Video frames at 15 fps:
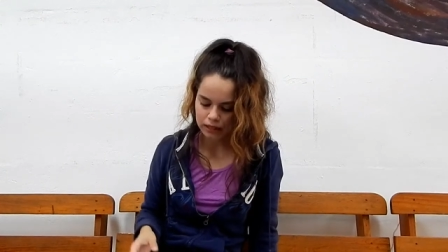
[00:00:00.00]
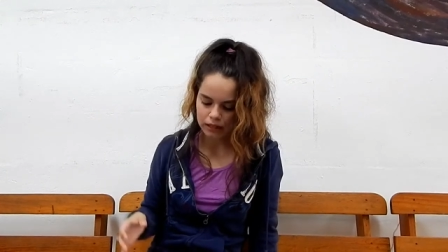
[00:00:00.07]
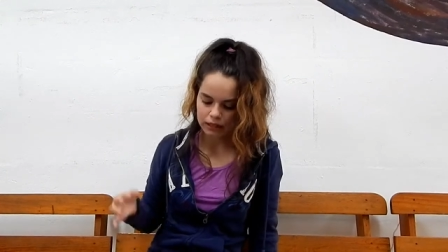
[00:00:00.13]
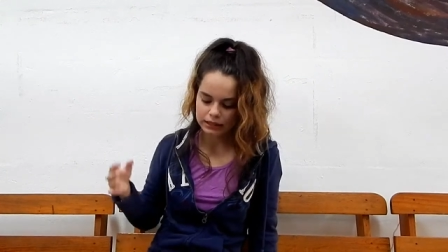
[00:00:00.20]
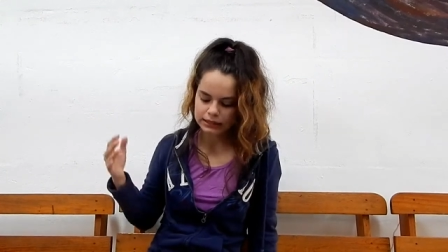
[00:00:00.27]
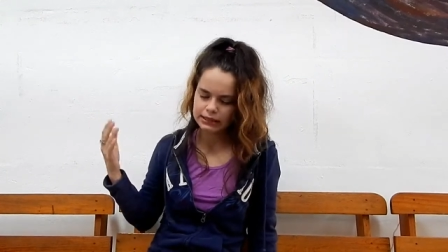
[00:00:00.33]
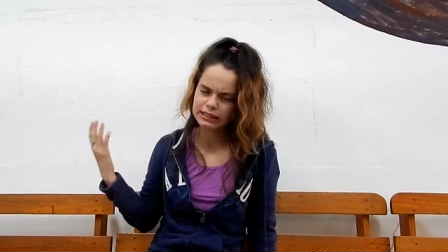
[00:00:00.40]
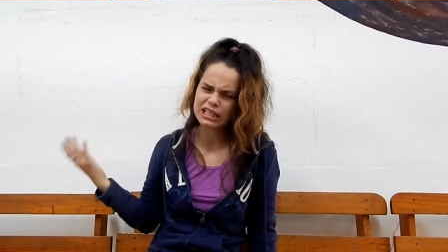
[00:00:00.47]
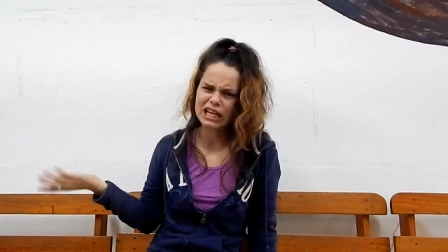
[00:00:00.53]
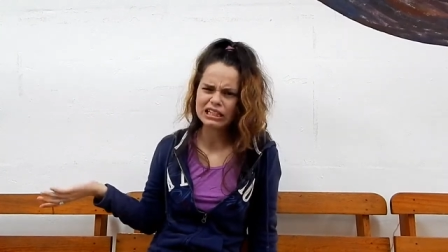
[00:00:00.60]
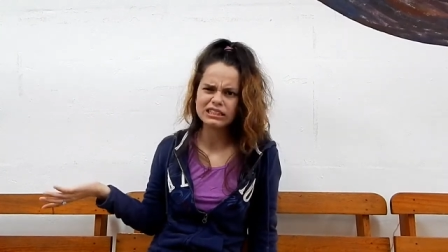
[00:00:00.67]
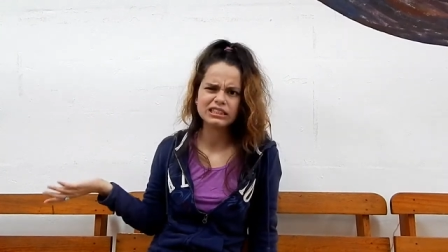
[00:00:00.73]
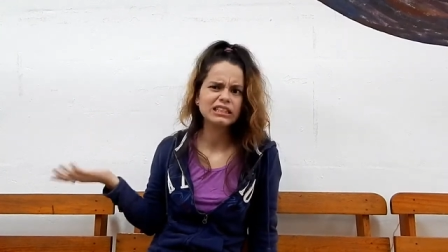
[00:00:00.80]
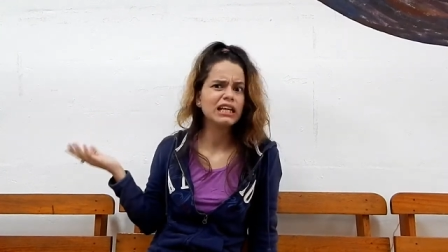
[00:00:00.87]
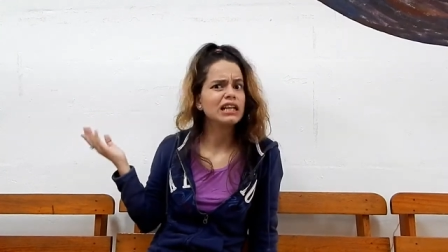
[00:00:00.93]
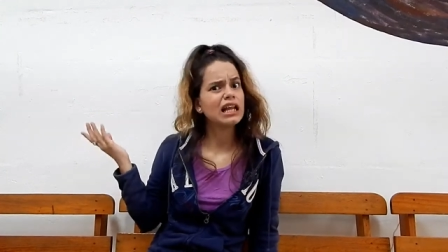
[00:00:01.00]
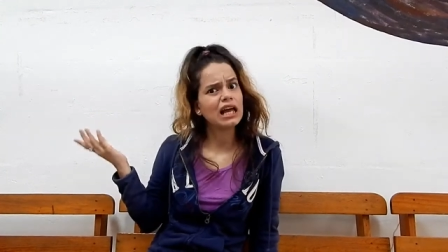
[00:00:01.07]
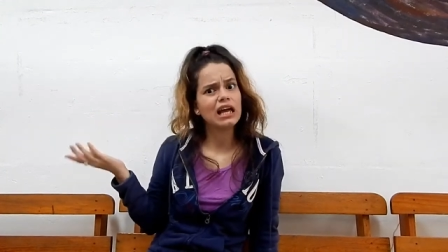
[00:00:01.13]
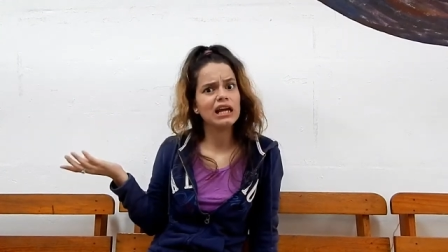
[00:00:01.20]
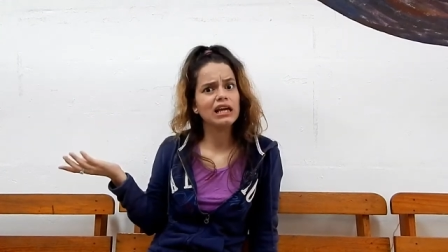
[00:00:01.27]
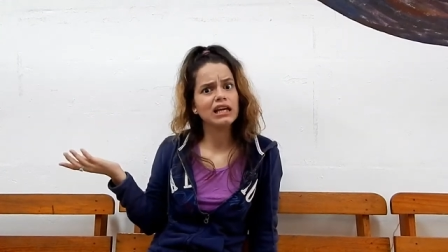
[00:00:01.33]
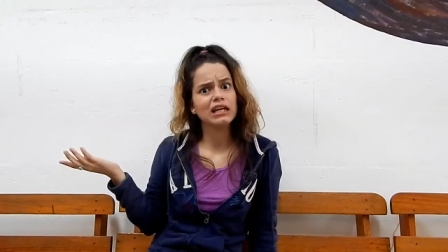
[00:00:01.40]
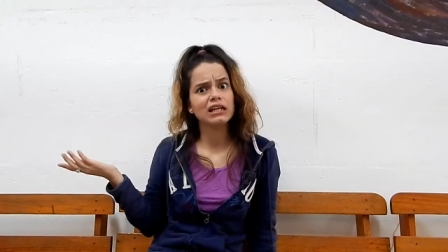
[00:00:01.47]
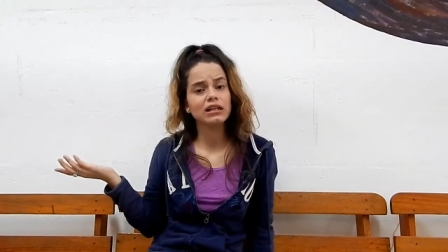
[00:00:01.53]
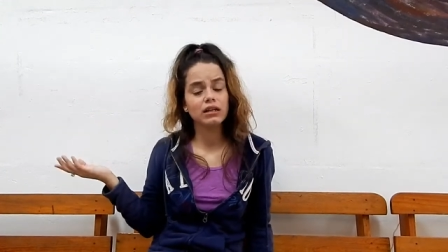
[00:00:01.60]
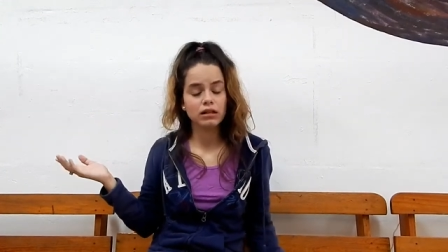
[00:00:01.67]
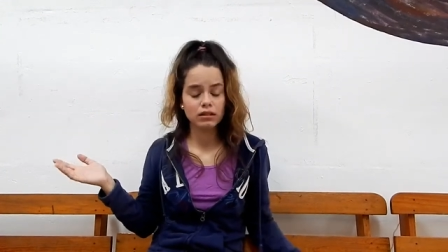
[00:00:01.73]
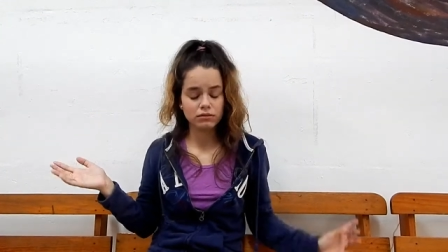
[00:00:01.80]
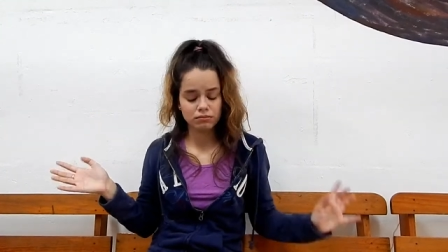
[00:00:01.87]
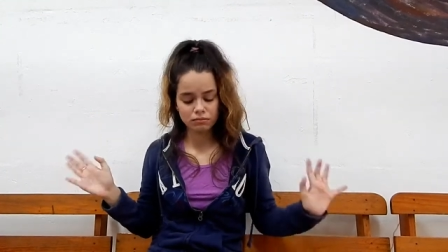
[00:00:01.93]
it says that like
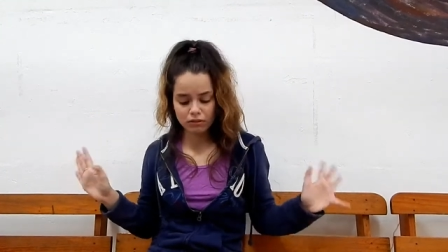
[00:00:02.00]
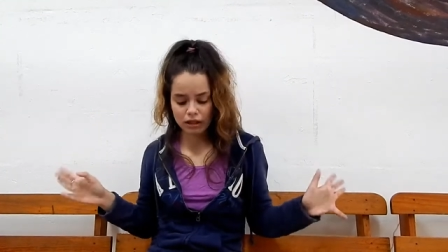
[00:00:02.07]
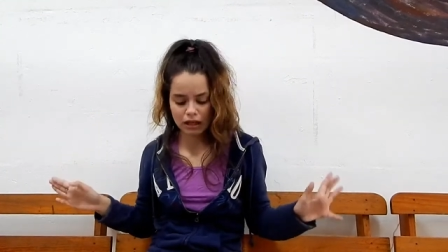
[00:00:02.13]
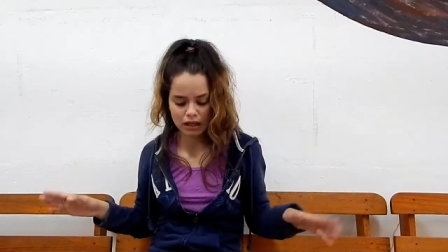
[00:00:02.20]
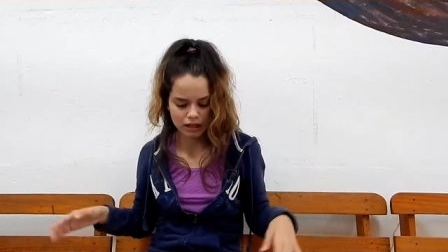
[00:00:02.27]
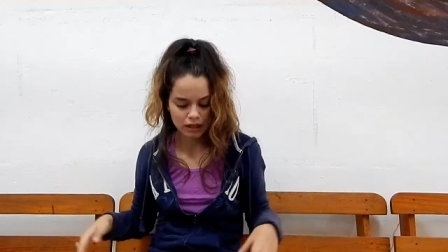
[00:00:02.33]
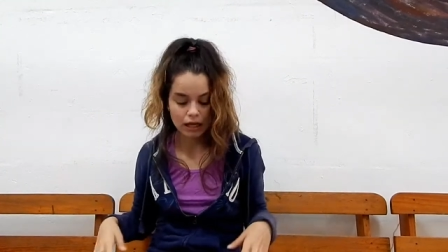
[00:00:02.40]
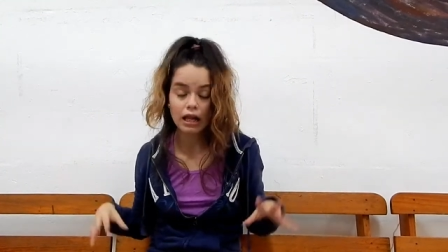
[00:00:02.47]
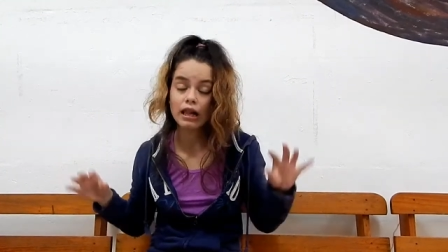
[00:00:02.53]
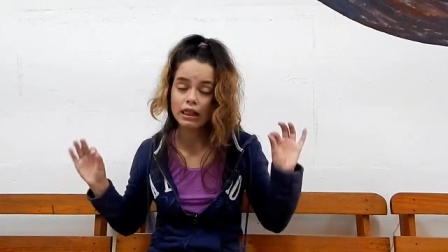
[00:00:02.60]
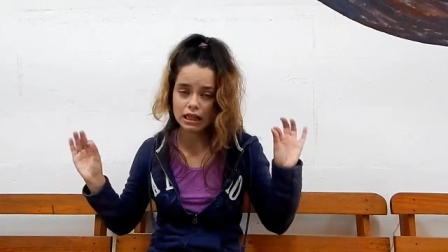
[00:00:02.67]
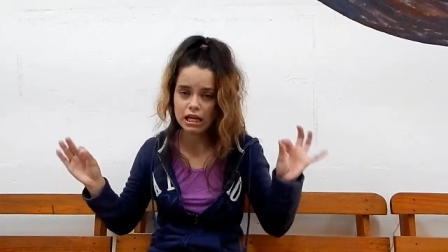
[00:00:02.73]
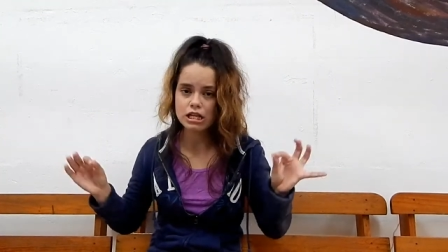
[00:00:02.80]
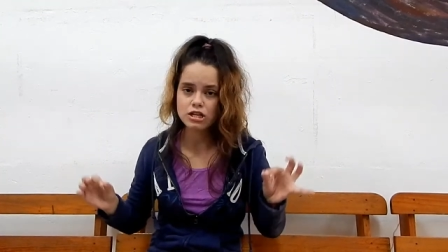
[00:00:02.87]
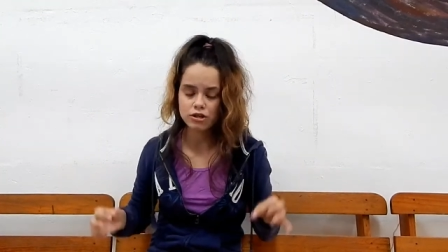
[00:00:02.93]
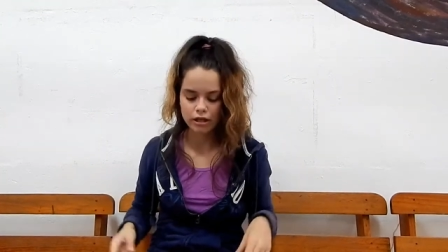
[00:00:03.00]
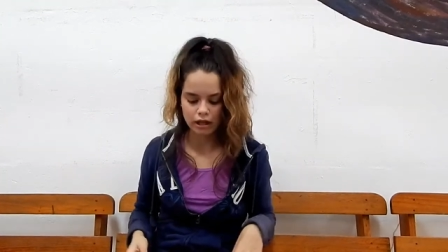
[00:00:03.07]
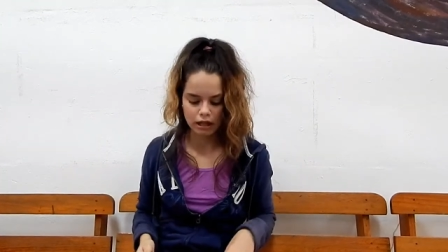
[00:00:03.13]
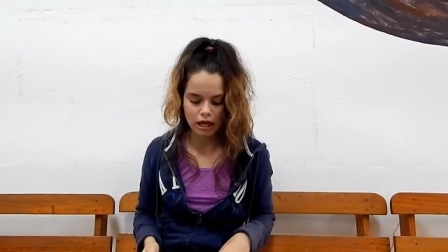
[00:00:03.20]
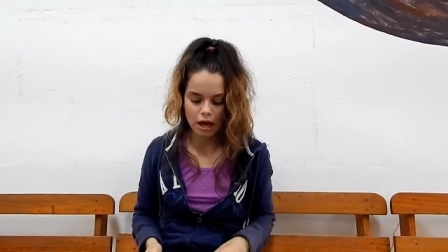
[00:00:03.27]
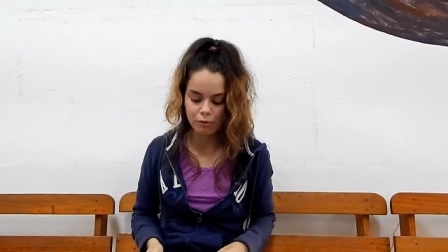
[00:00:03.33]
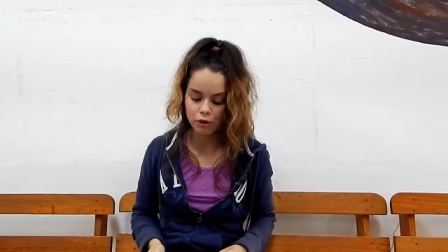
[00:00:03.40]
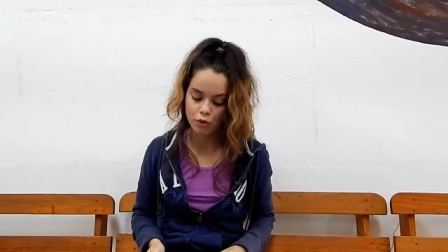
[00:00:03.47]
and literally, I'm